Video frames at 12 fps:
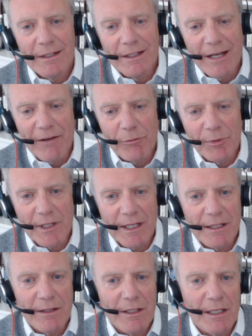you know,
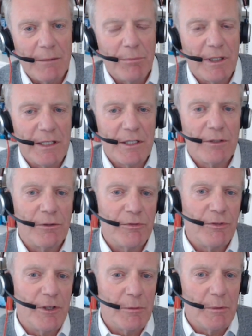everybody in the
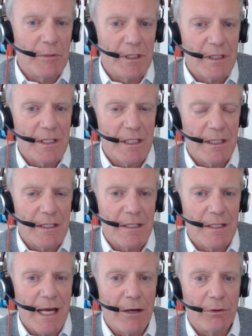political firmament
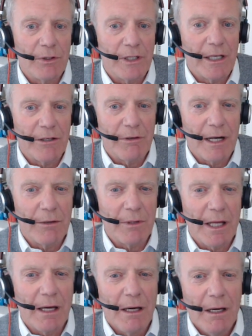is now looking
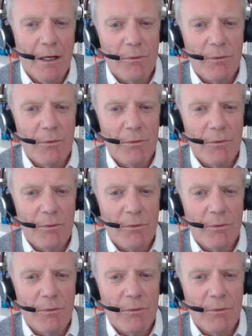around like,